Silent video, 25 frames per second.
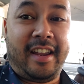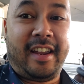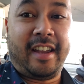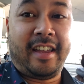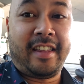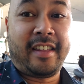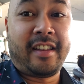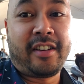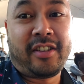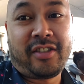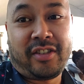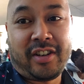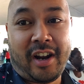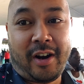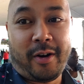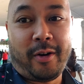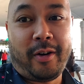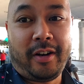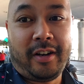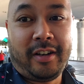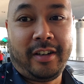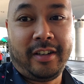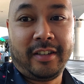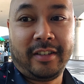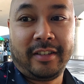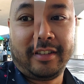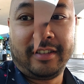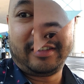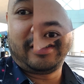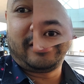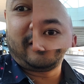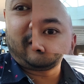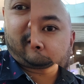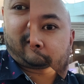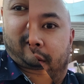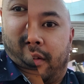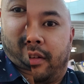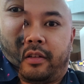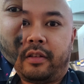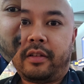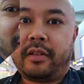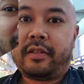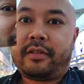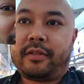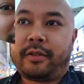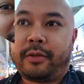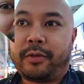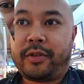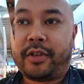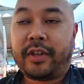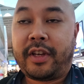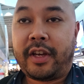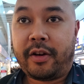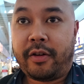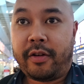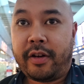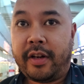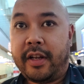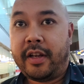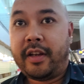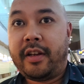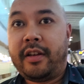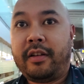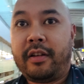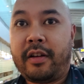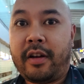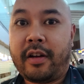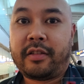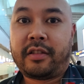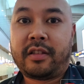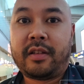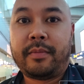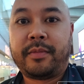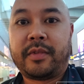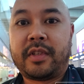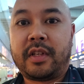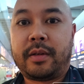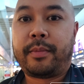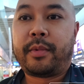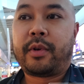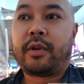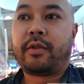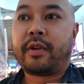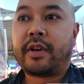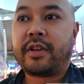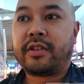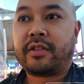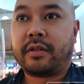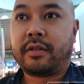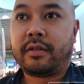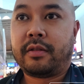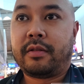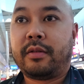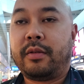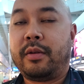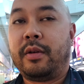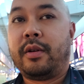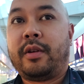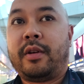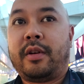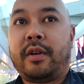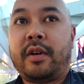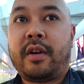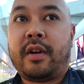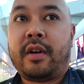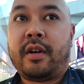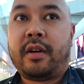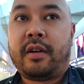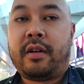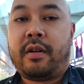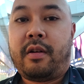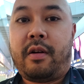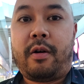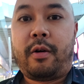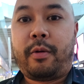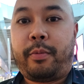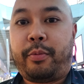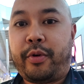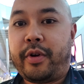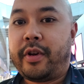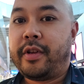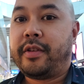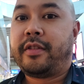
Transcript: and then a shower. Security, customs, and immigration, all pretty